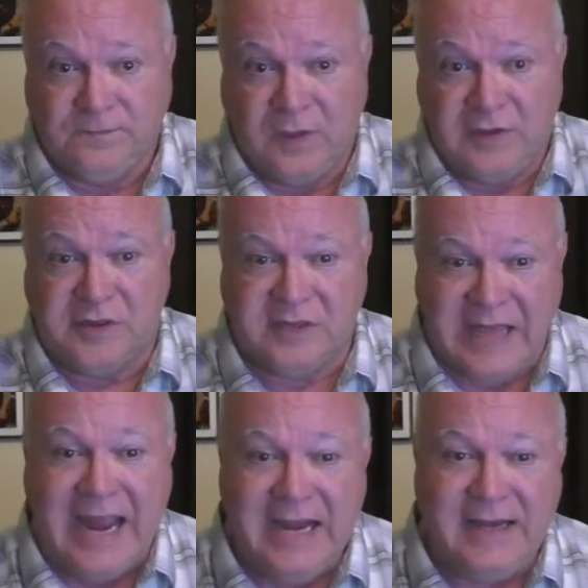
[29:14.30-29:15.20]

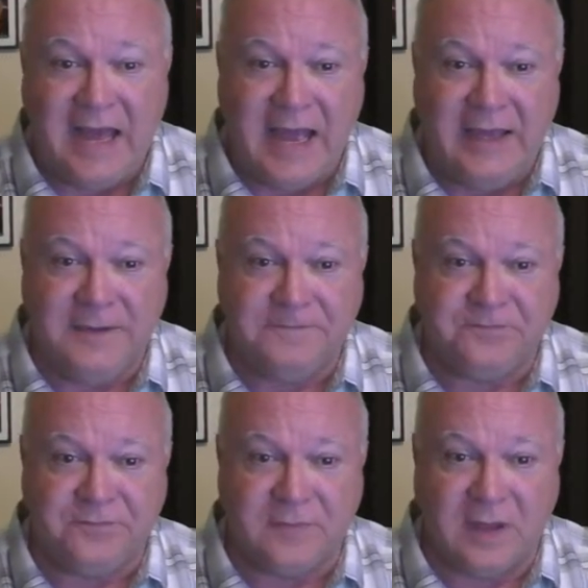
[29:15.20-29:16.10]
stayed a,
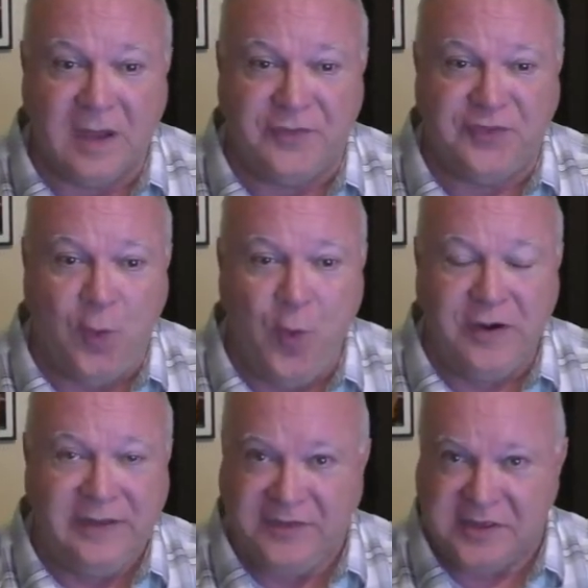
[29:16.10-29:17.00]
a
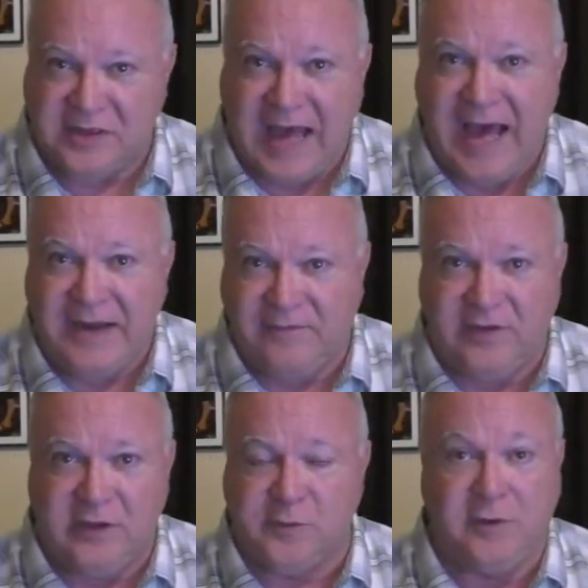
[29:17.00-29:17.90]
thorn in the side of
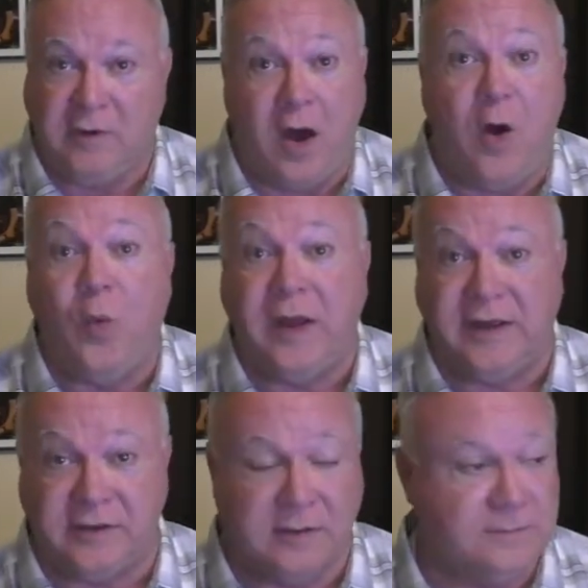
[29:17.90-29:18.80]
Israel always.